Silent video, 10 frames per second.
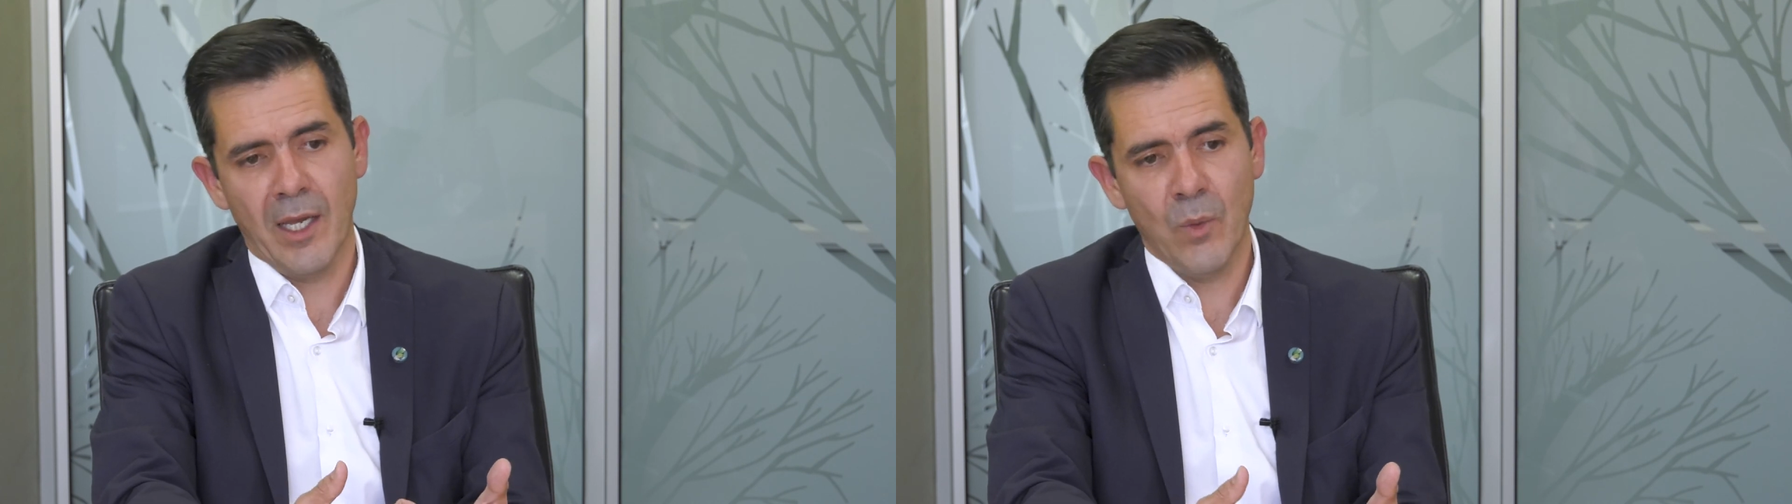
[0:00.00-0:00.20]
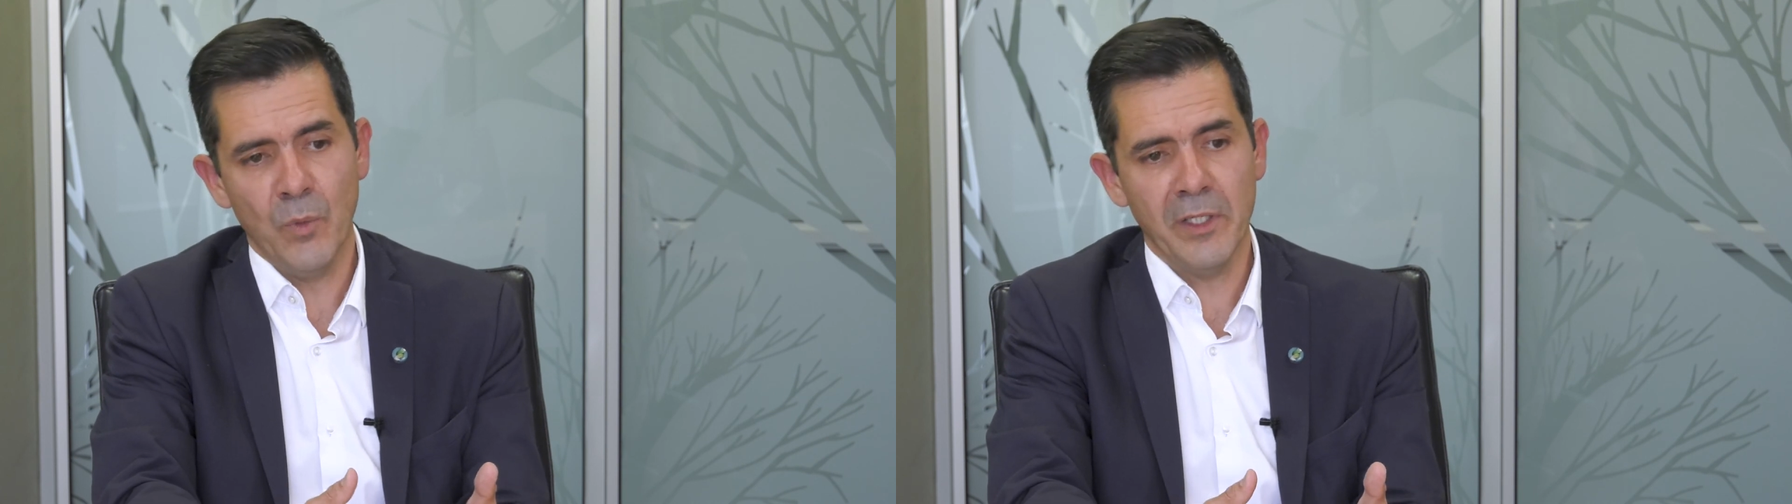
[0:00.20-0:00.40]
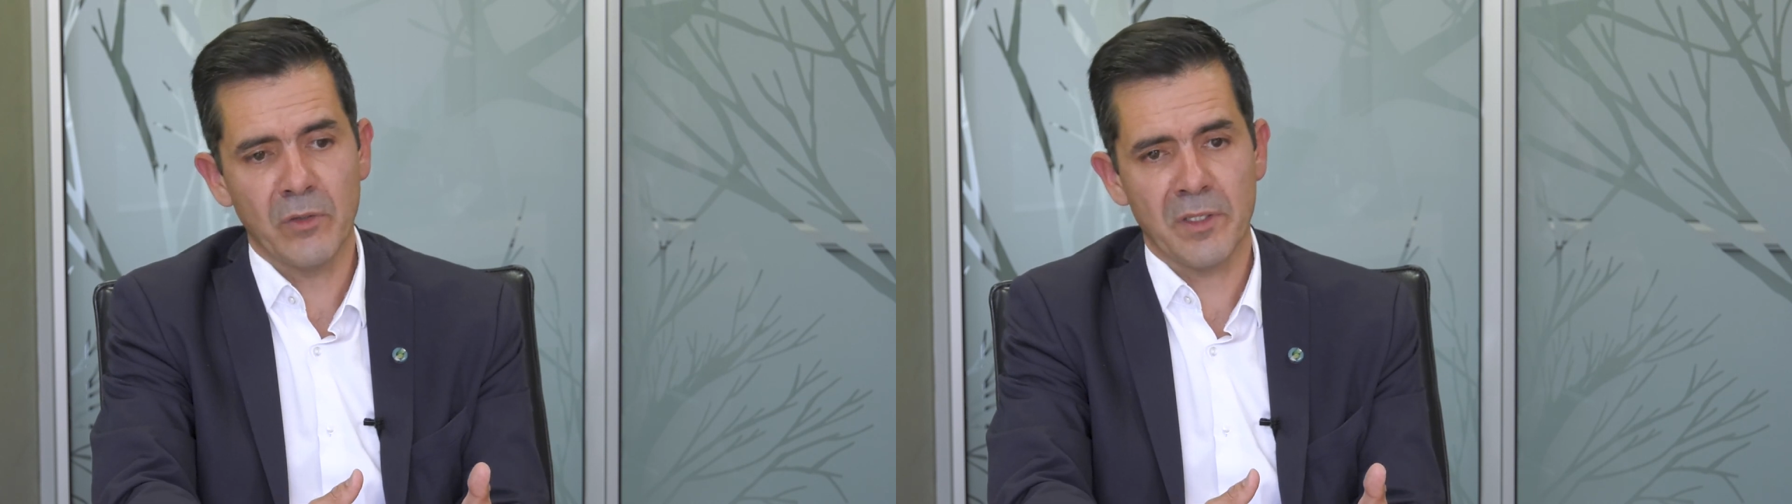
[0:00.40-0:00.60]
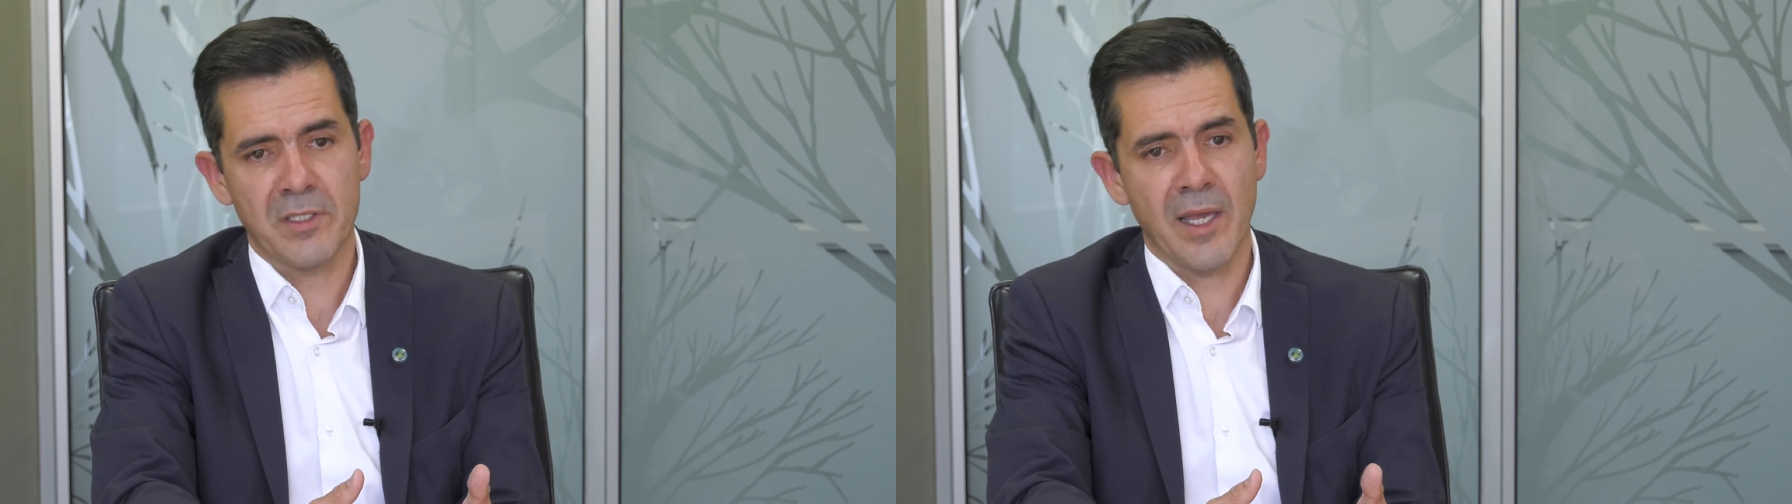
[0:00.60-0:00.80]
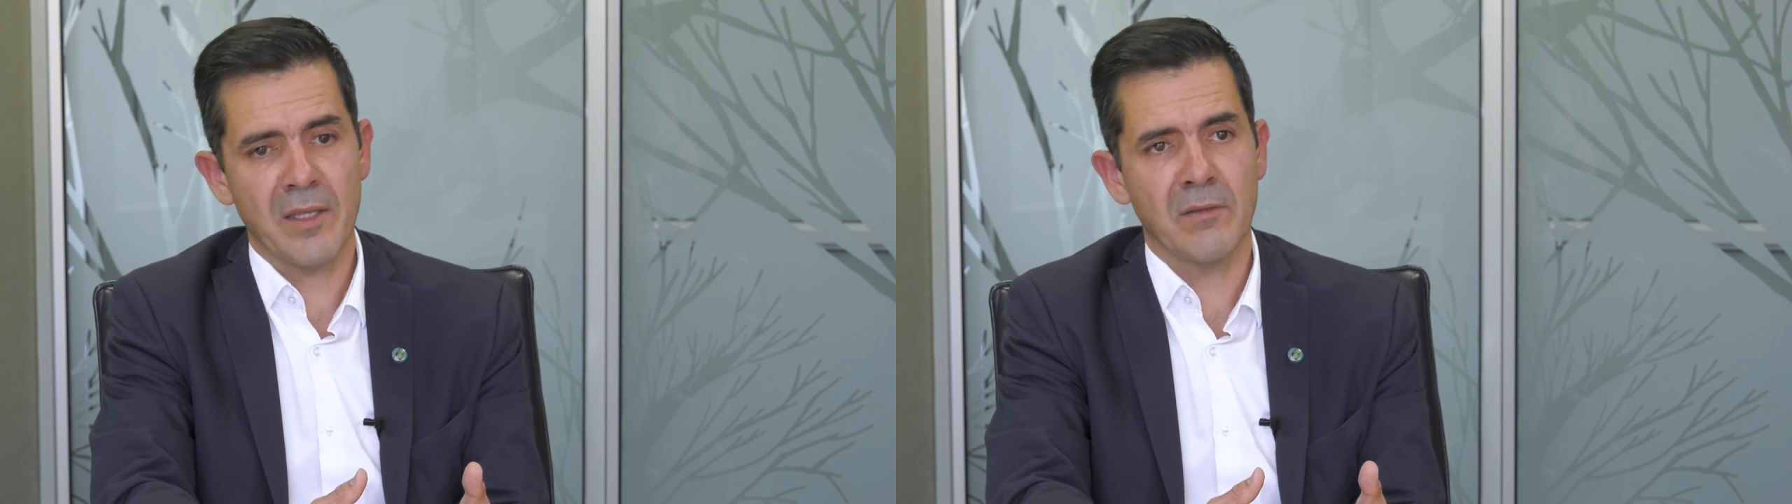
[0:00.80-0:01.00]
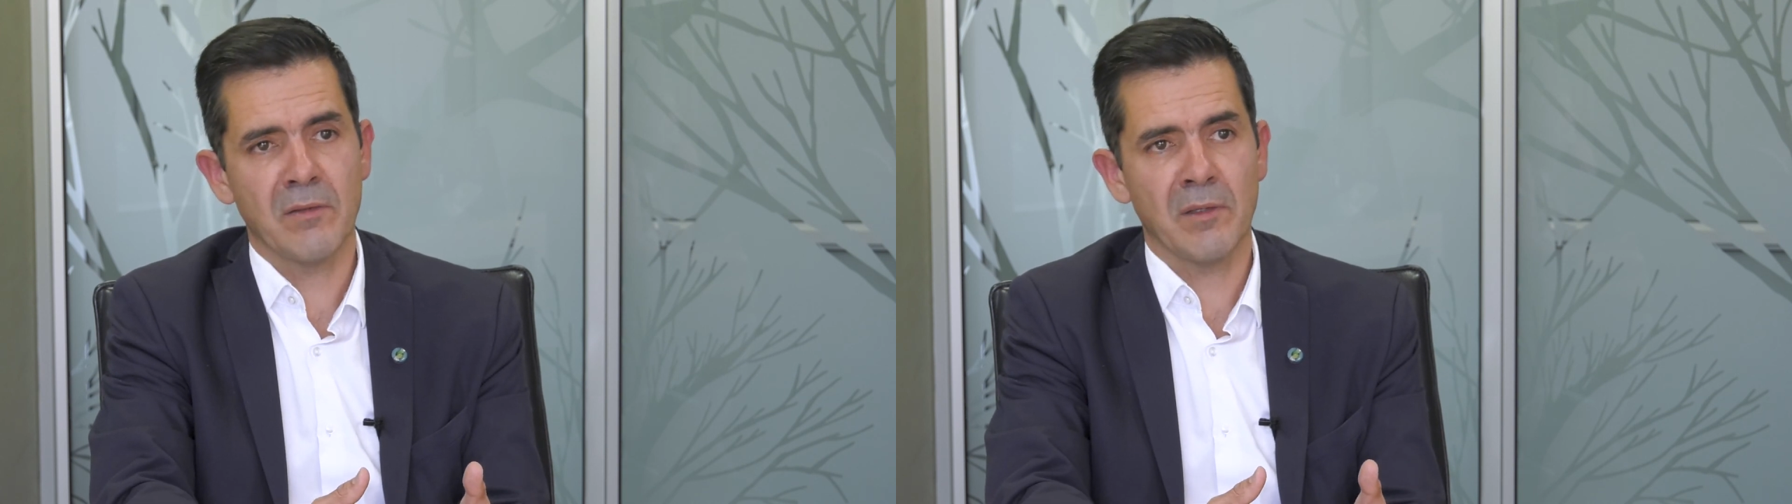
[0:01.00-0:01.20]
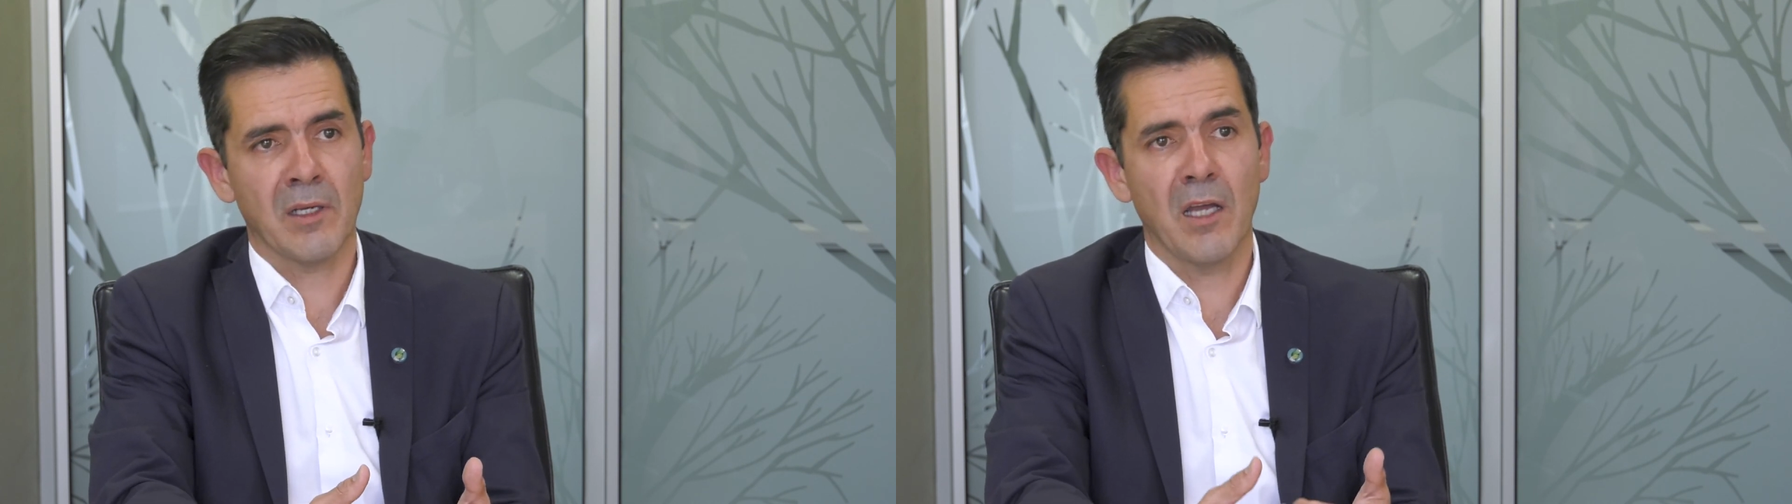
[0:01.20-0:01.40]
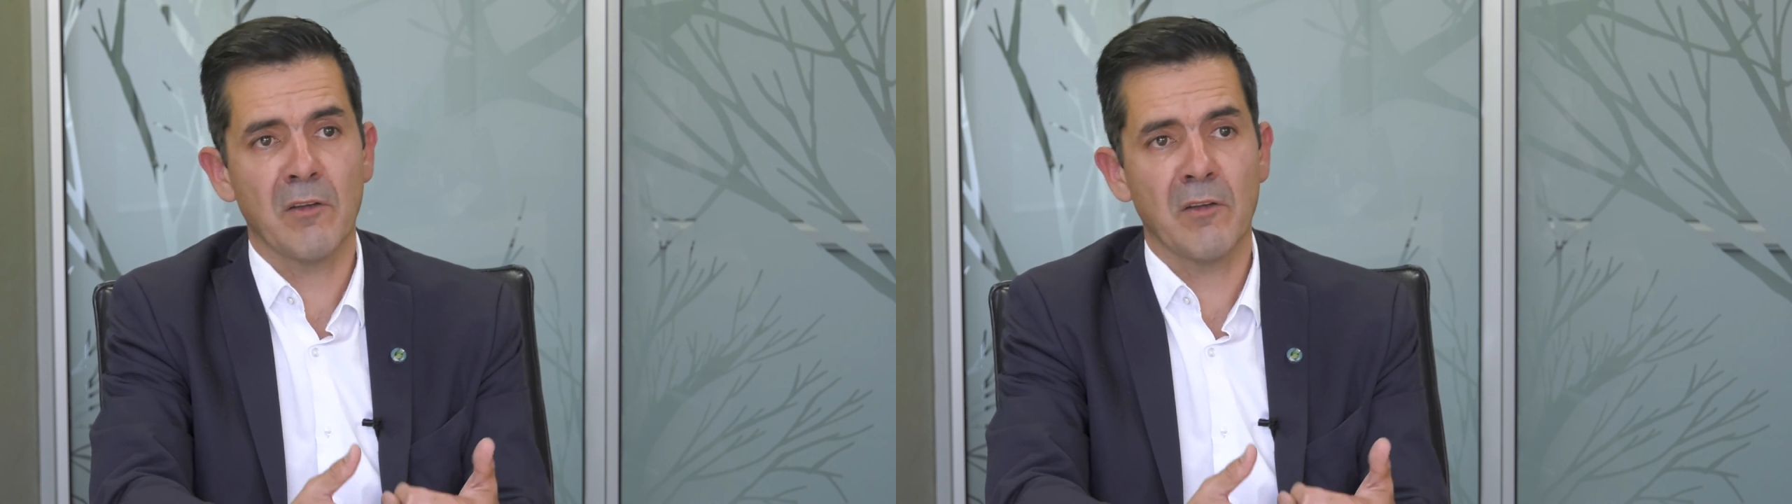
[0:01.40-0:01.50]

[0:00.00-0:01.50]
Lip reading: We need to understand the kind